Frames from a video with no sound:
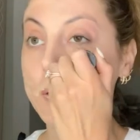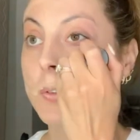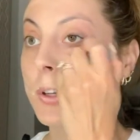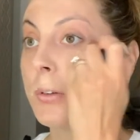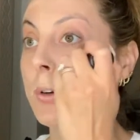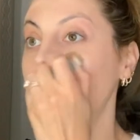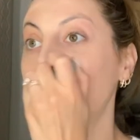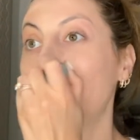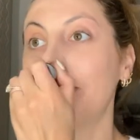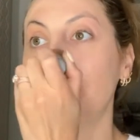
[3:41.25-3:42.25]
where you really
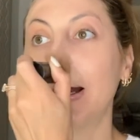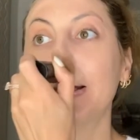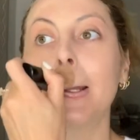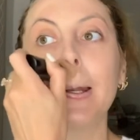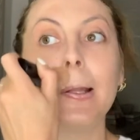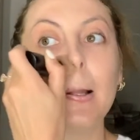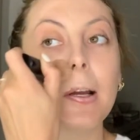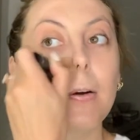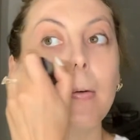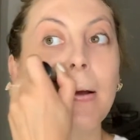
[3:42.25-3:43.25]
want to press it in
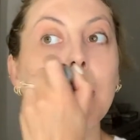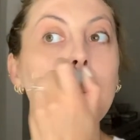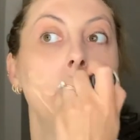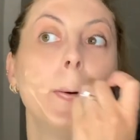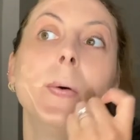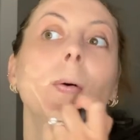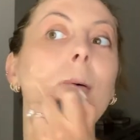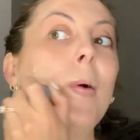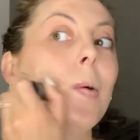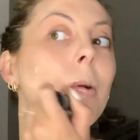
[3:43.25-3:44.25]
like around the
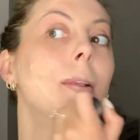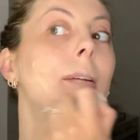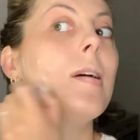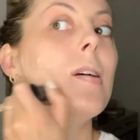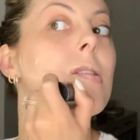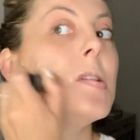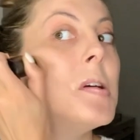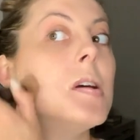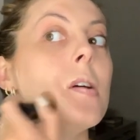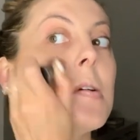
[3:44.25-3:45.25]
nose.
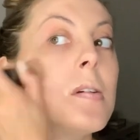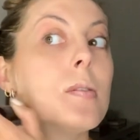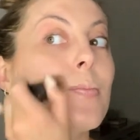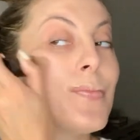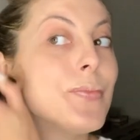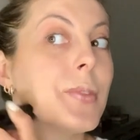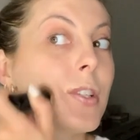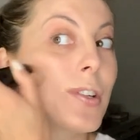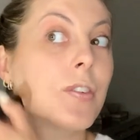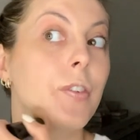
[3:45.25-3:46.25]

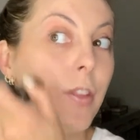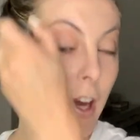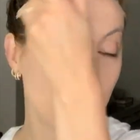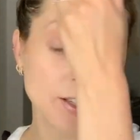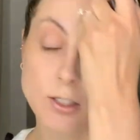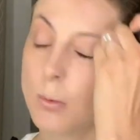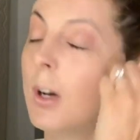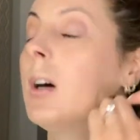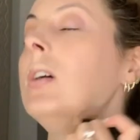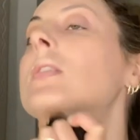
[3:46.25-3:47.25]
It's good for that as
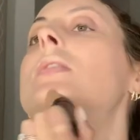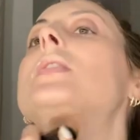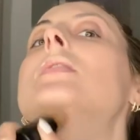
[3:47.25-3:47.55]
well.